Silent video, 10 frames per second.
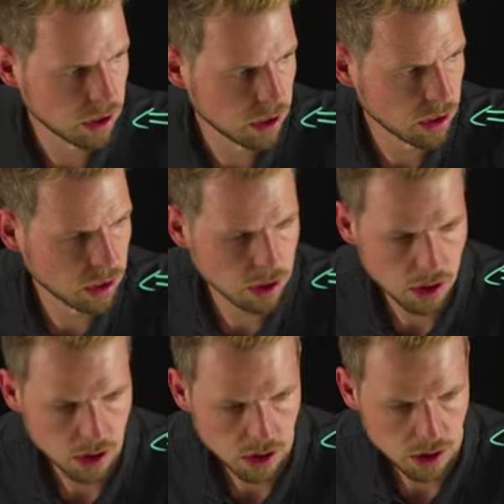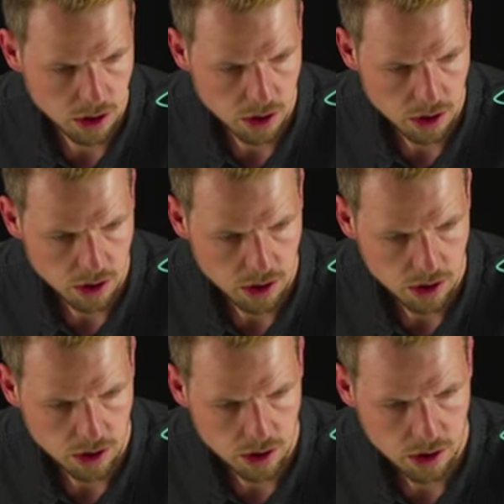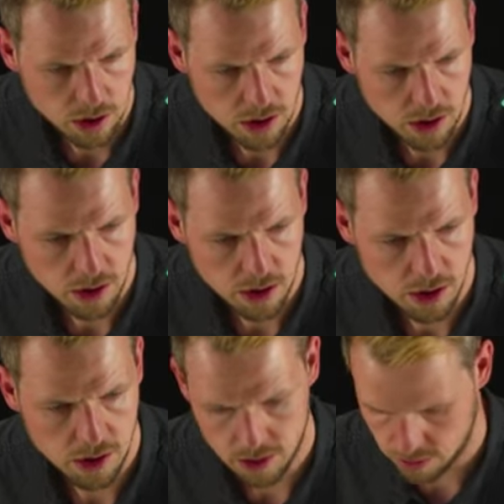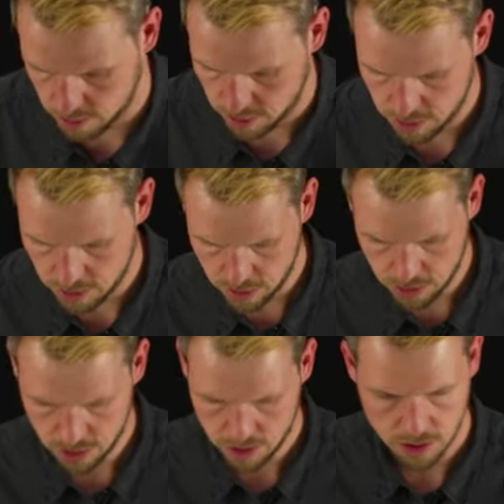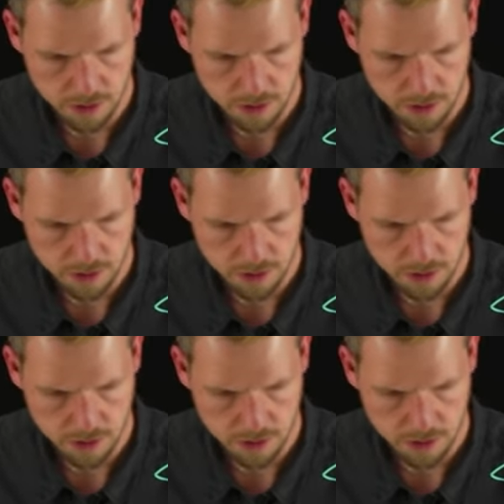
(no one is talking)